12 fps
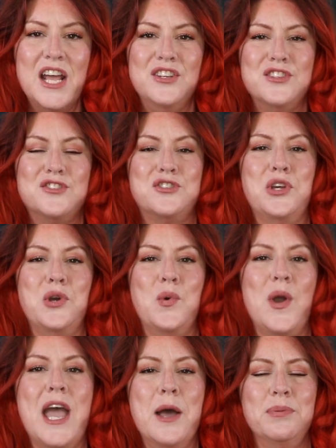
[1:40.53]
is
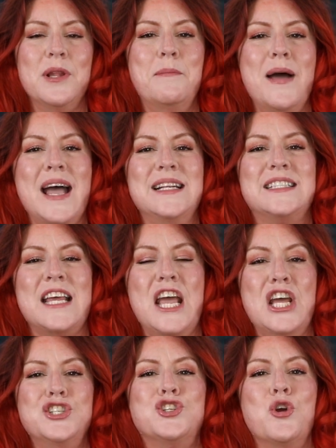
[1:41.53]
to implement
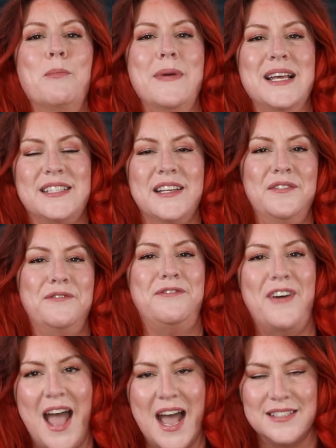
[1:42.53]
intermittent
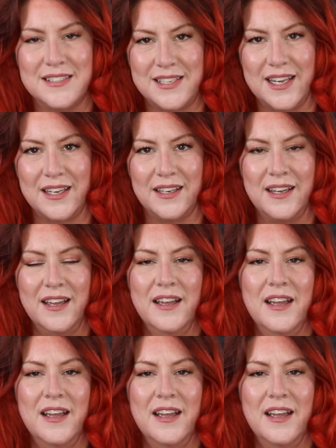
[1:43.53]
fasting.